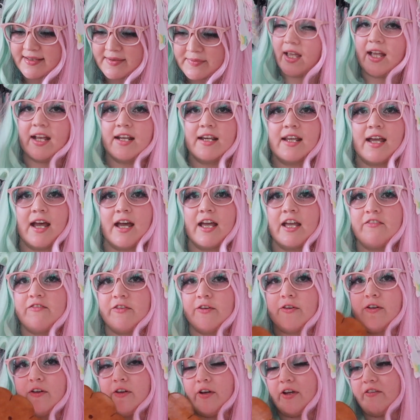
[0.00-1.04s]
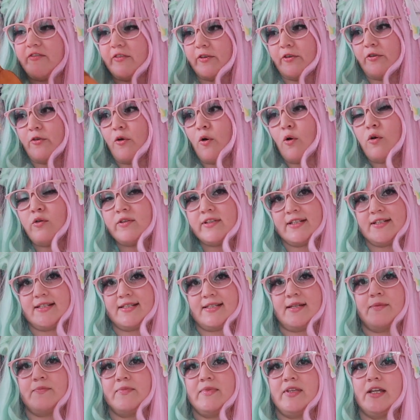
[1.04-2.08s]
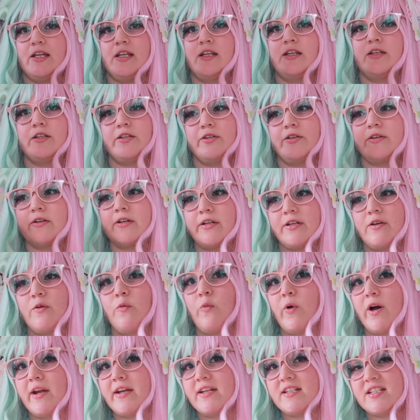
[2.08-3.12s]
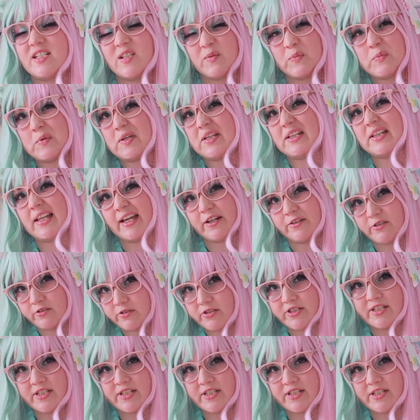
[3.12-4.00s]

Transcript: And yeah, if you're holding something, you're gonna want it to be lighter